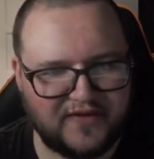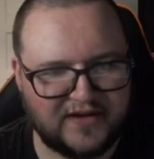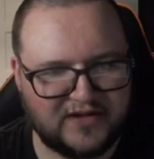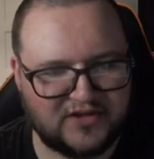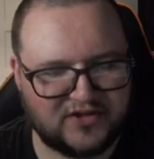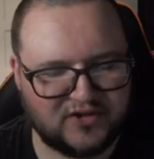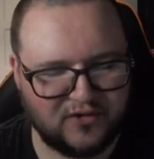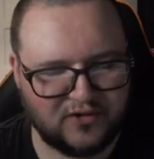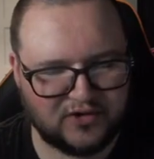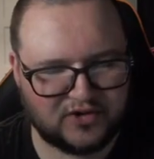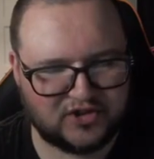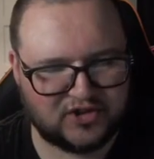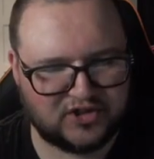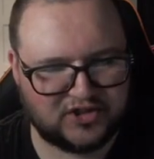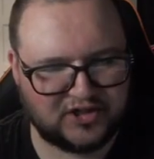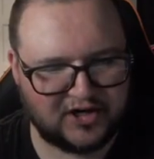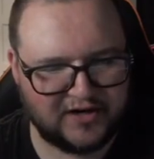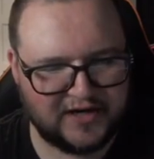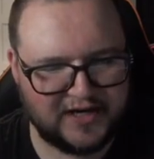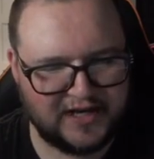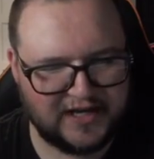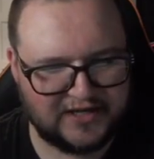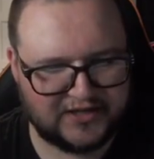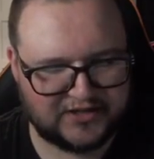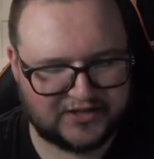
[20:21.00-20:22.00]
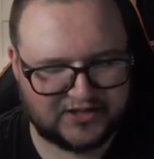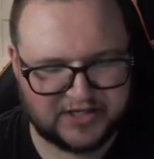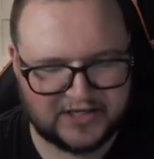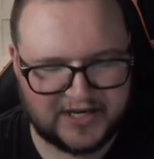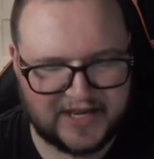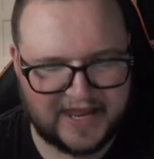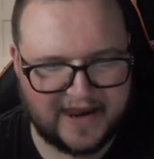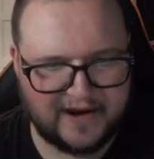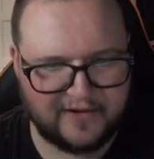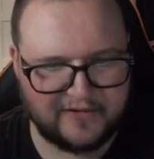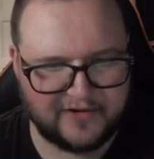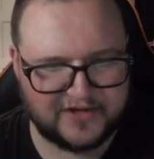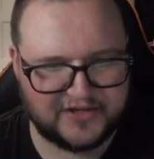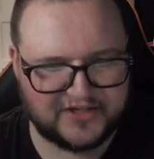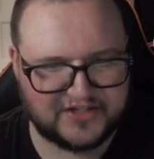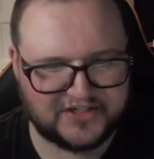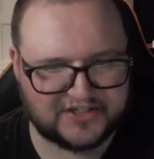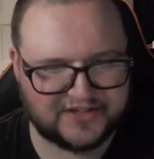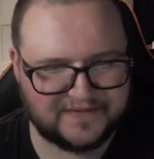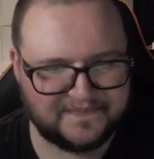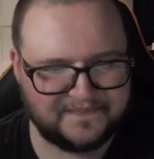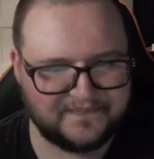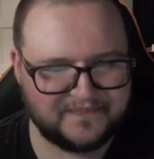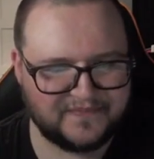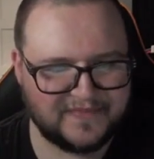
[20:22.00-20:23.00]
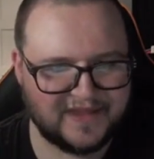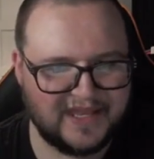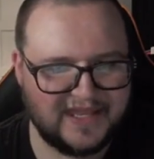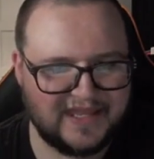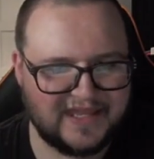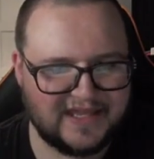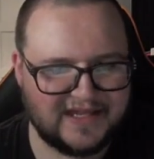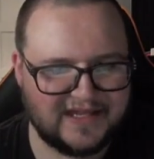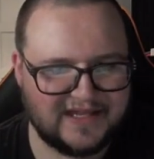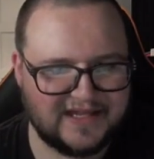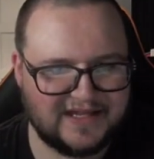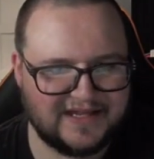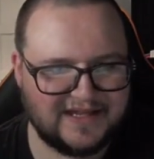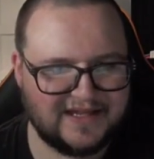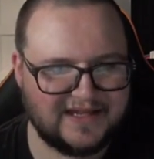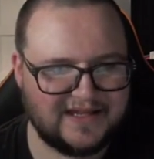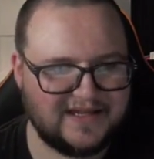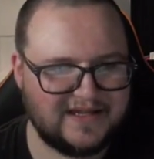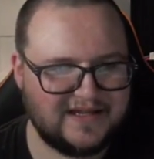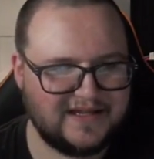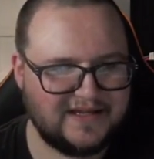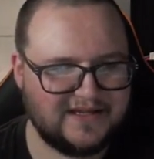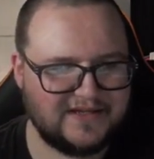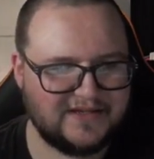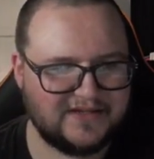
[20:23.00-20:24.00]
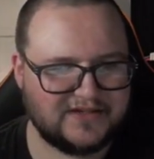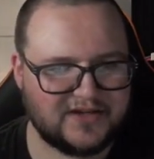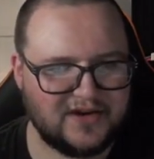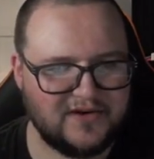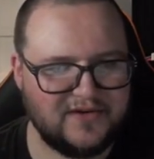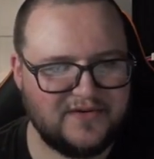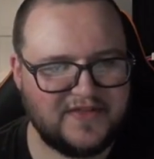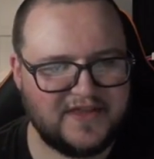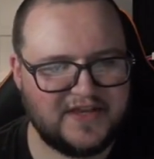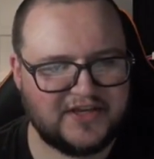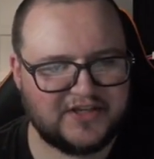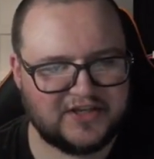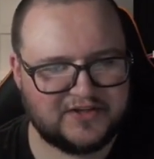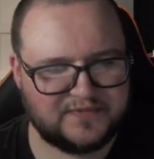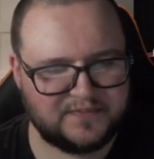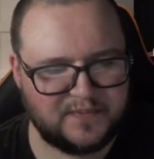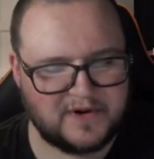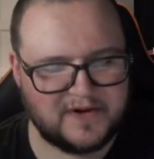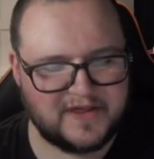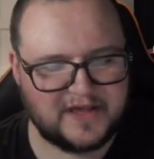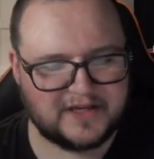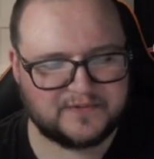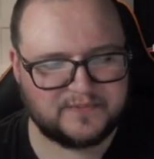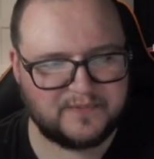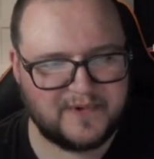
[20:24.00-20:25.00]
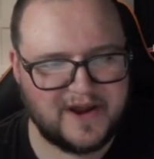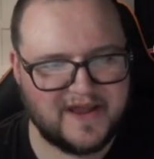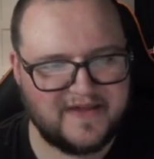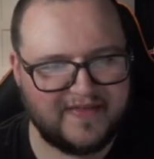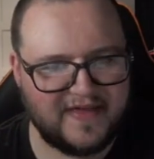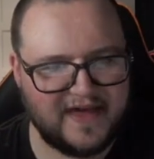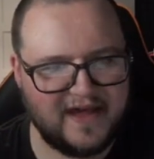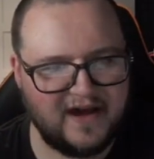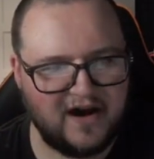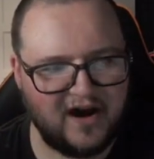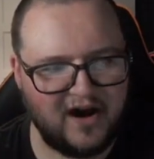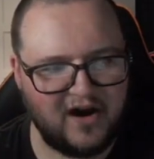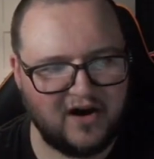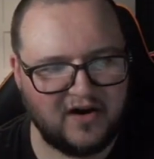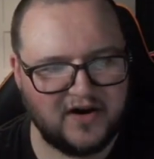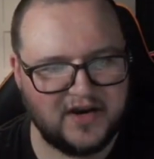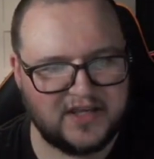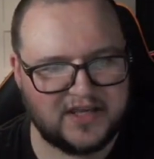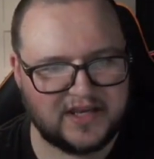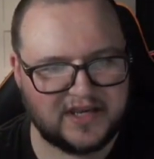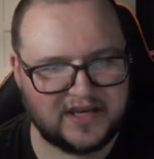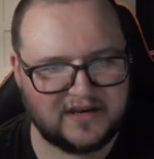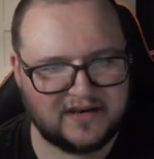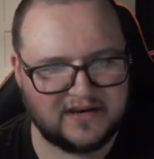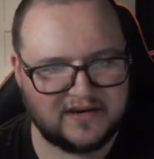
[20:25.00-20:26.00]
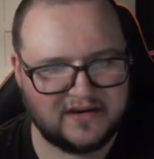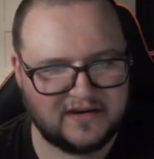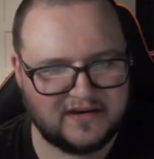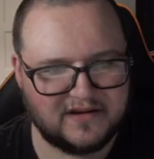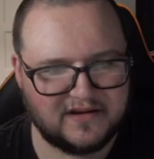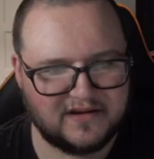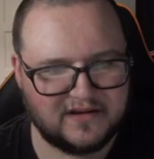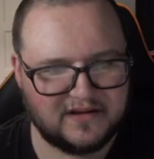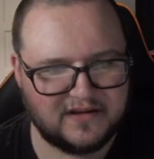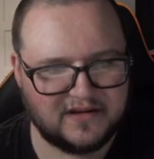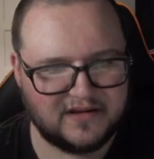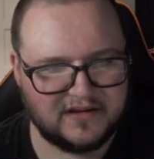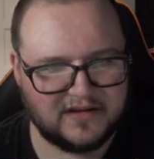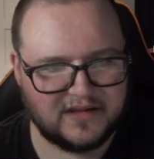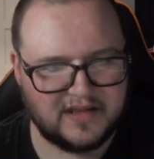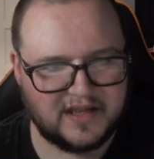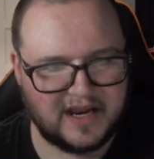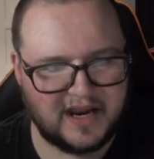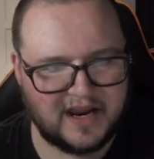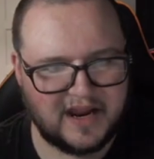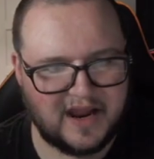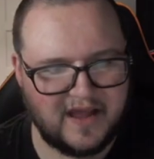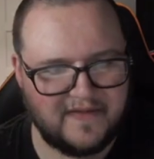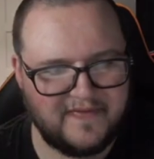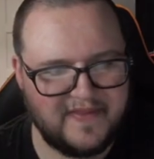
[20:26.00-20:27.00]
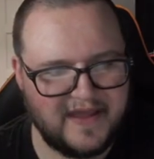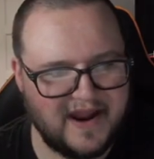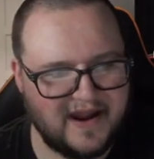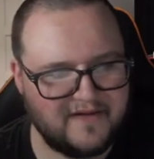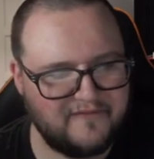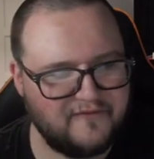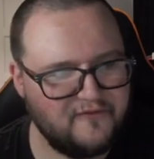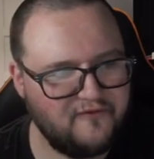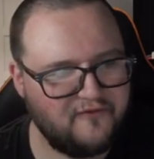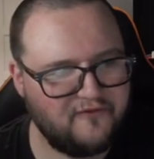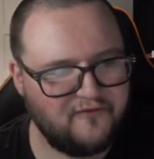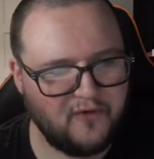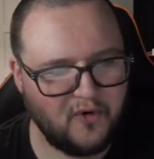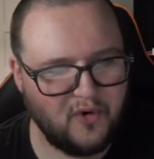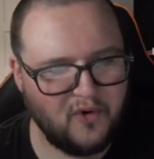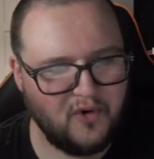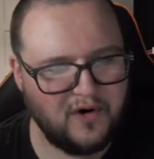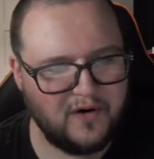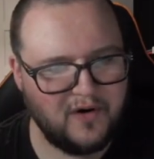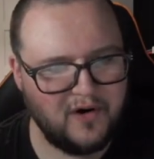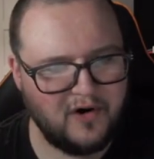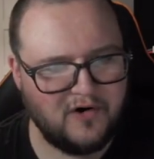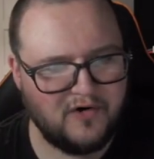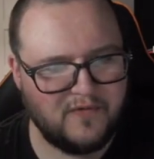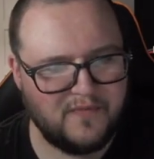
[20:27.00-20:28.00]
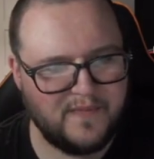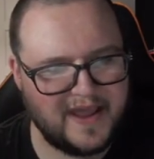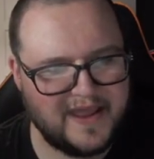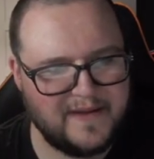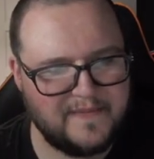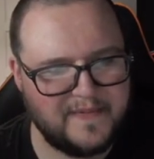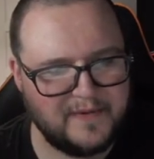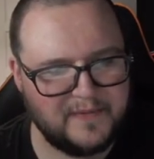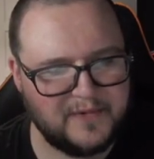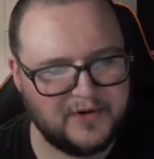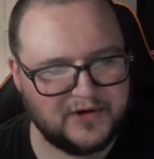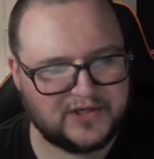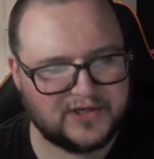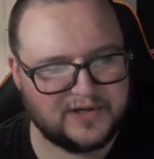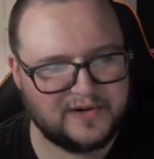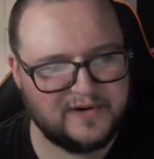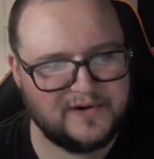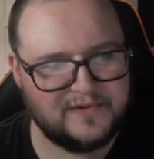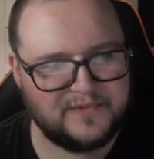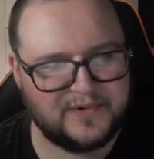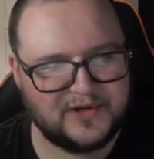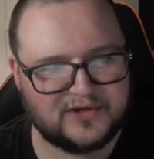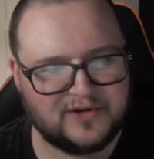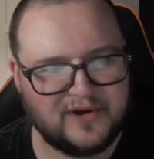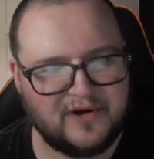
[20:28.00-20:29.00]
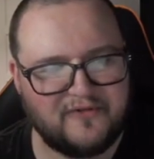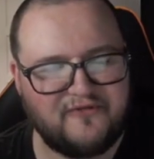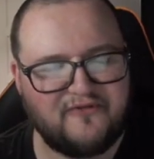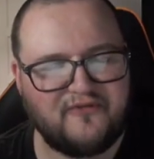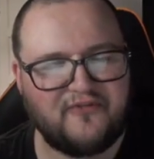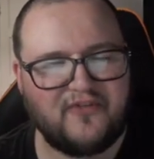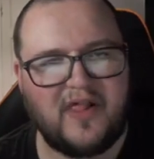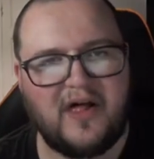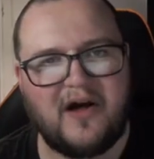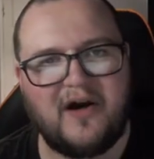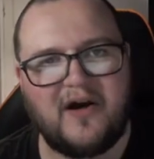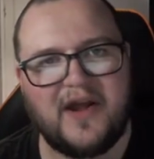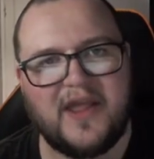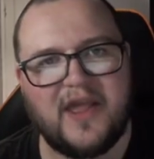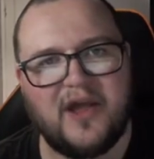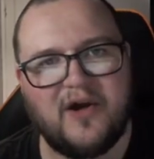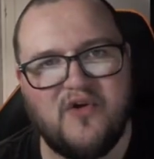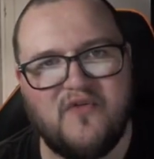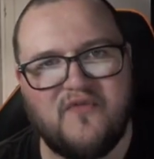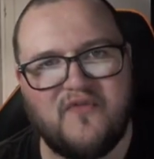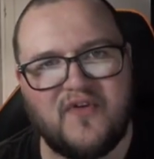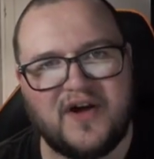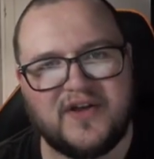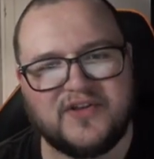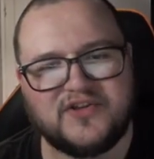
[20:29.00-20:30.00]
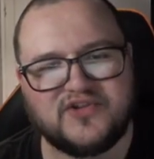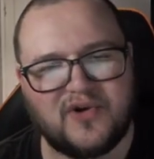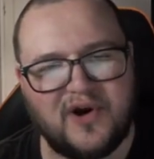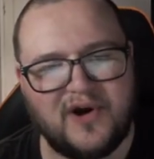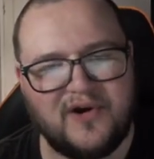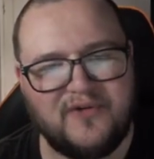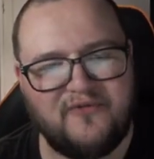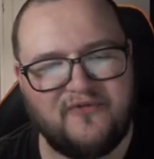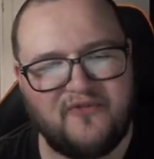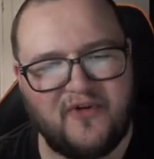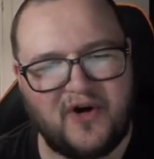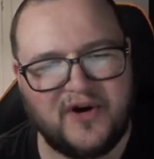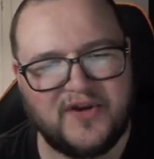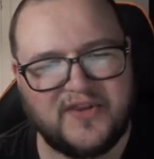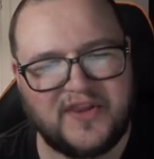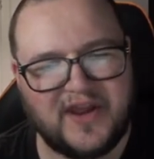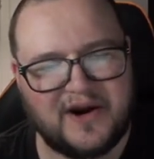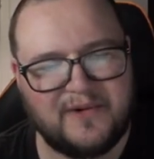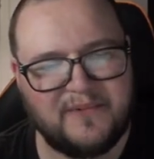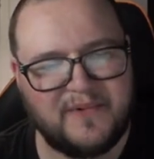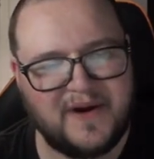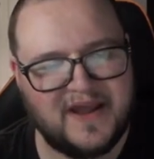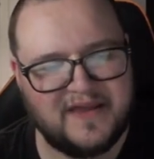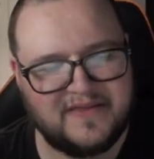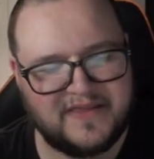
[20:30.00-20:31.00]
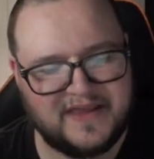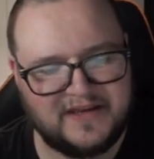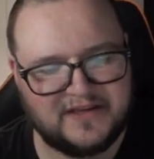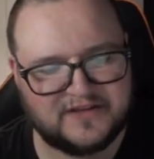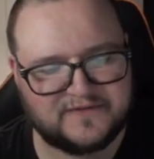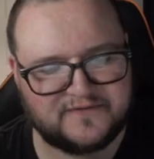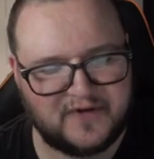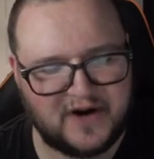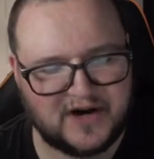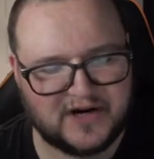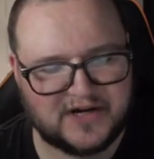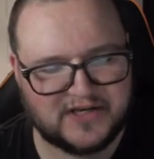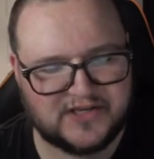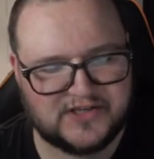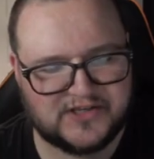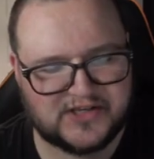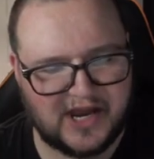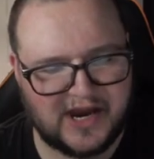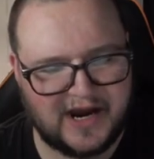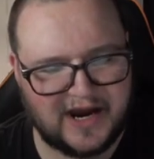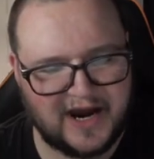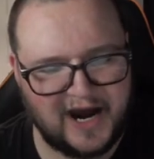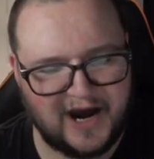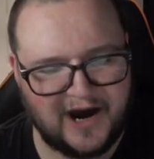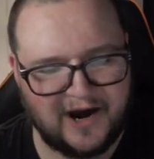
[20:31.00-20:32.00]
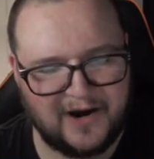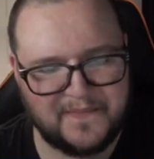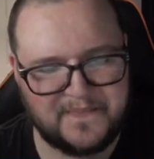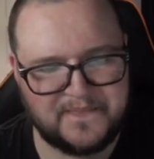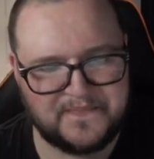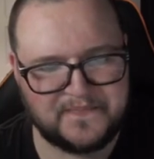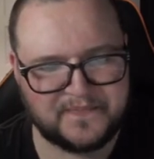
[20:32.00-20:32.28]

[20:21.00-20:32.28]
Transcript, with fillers: they talk shite, it's Daenerys. So this is that's where they're hiding. And they haven't thought, oh, maybe we'll do it, we'll do a flyover, try and find out where these fuckers are.